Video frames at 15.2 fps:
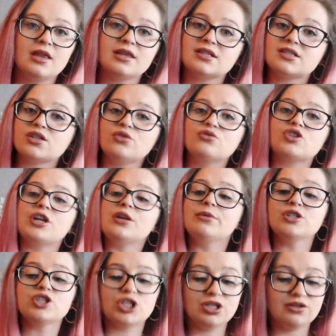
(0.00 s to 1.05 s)
They're so cheap
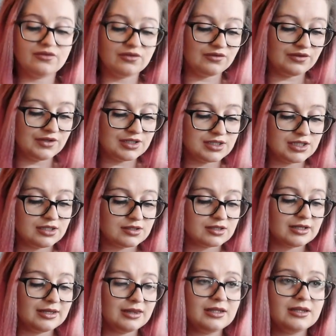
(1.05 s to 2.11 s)
and cheerful for your tins.
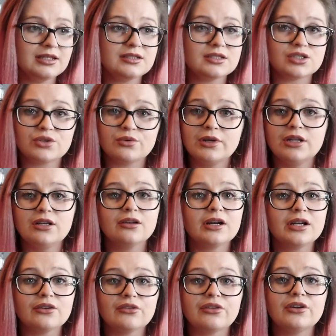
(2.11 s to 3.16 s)
I think these are
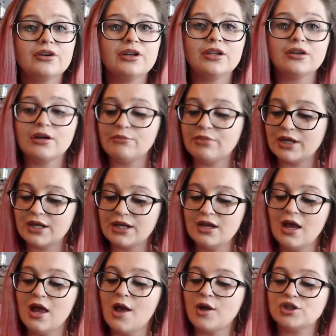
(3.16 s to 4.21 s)
29 or 39p.
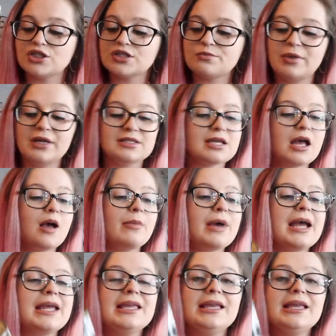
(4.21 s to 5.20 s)
Just picked up a